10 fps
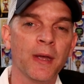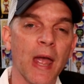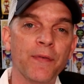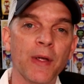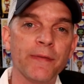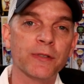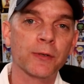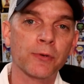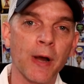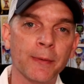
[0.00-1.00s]
If you haven't
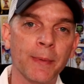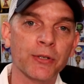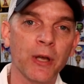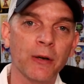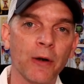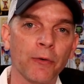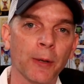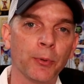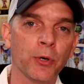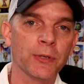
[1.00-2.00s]
subscribed to my channel, I'd really
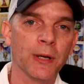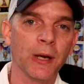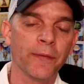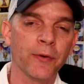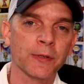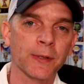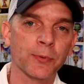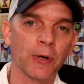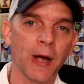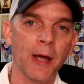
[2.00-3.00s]
appreciate it if you're
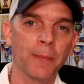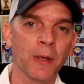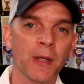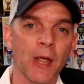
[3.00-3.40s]
subscribed.